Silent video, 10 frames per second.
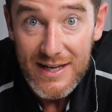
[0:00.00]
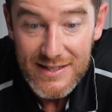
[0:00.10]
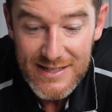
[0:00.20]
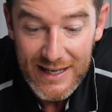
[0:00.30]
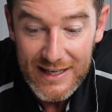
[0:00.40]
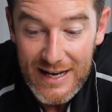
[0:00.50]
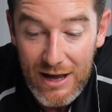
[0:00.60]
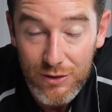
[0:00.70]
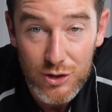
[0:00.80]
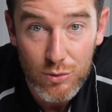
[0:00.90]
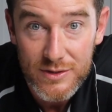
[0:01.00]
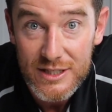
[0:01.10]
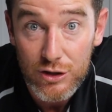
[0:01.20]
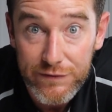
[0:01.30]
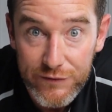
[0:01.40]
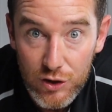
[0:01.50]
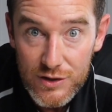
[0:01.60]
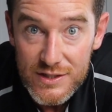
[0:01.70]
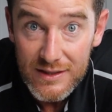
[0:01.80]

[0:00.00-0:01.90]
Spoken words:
Take it out. You will see your first